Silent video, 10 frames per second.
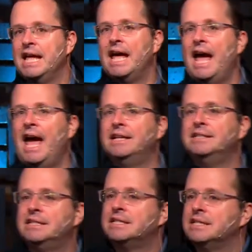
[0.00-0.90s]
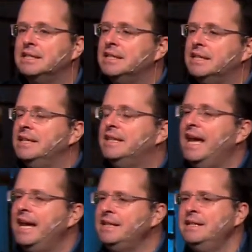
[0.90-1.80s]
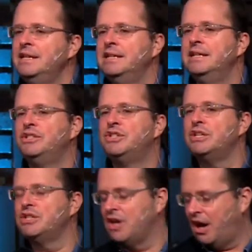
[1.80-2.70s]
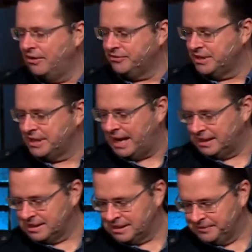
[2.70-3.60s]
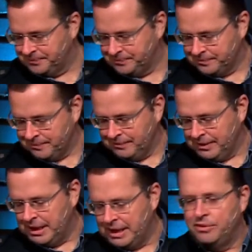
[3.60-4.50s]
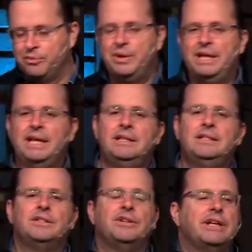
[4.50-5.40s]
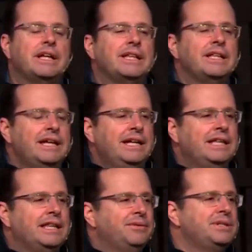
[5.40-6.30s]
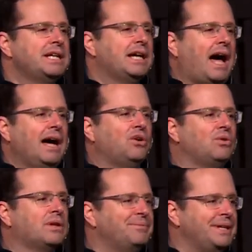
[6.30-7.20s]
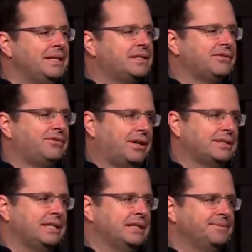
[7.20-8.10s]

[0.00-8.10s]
And then, just after that, there was a guy called Amir Safati.